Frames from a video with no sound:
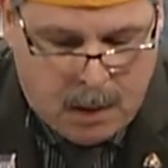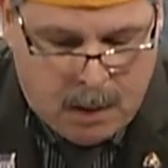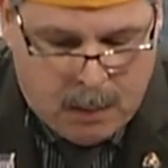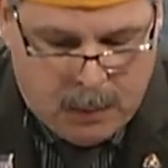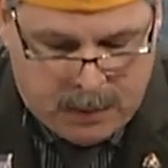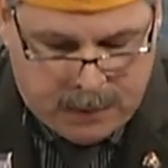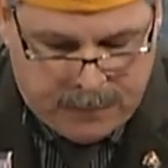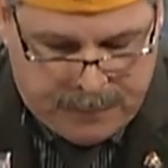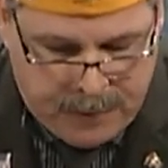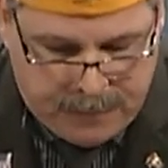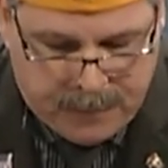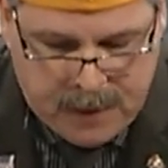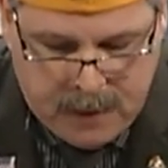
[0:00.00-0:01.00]
With the
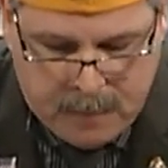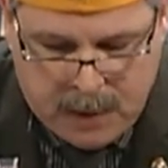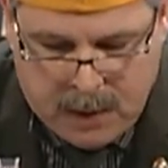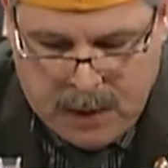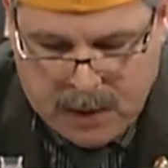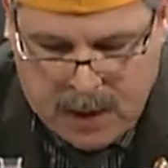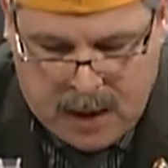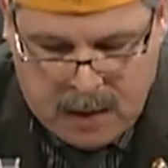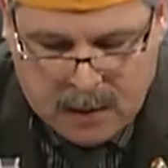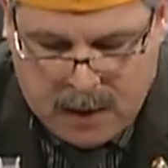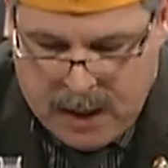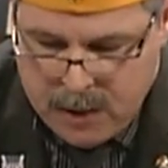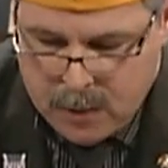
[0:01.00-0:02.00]
$15 billion
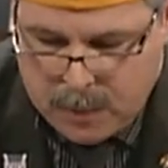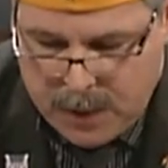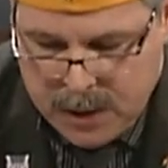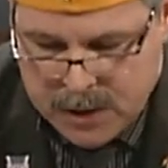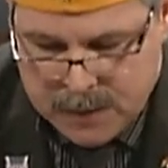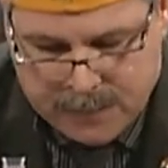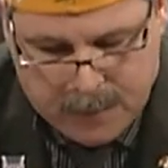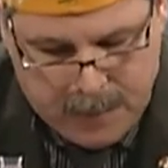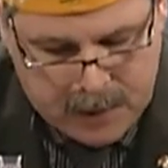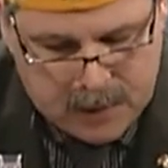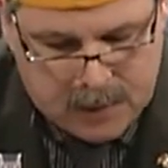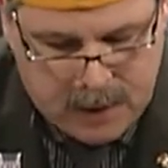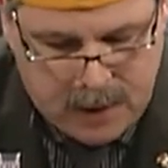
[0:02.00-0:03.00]
annual budget for
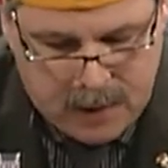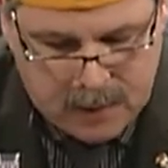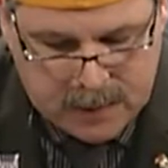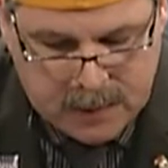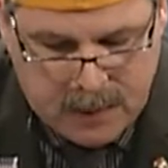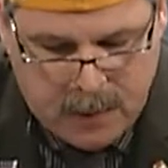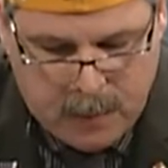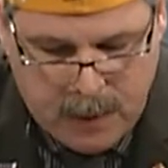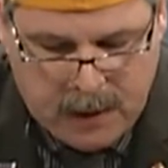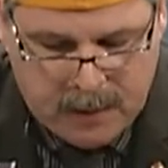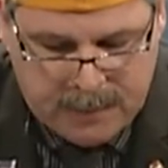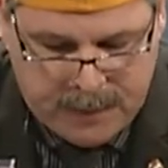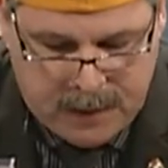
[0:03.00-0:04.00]
mental health, we
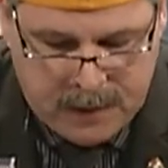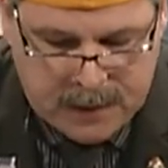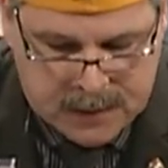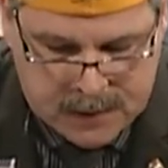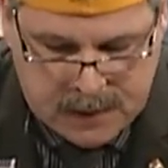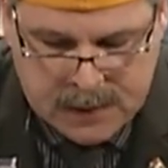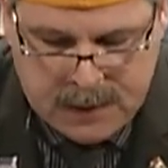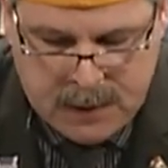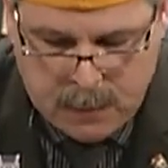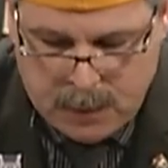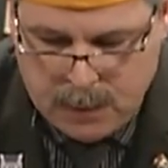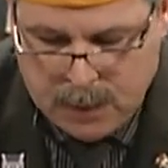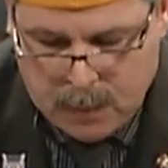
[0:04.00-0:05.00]
could fund 60
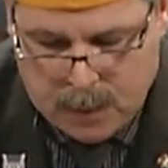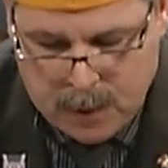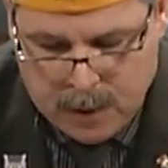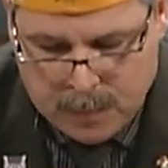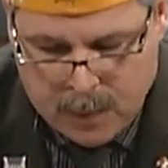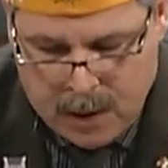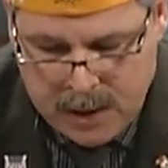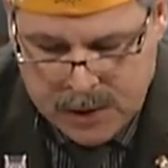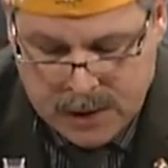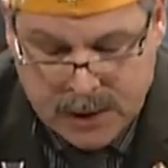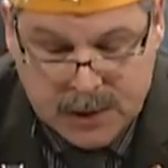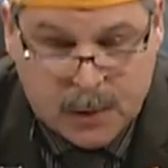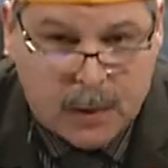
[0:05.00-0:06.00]
Wounded Warrior
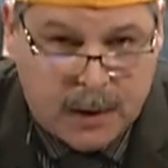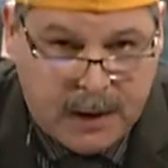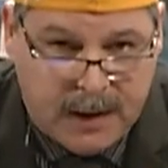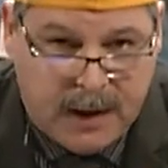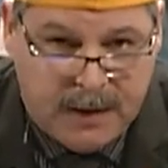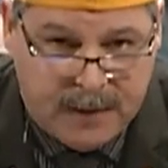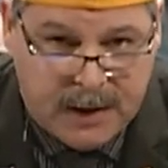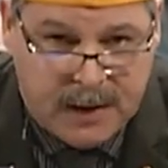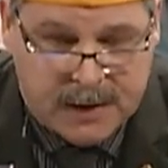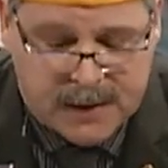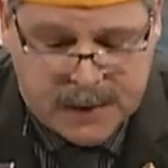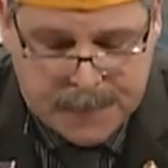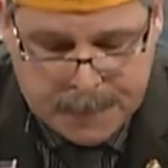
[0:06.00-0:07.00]
projects or
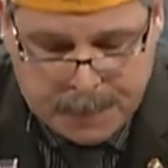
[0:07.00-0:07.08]
DAVs.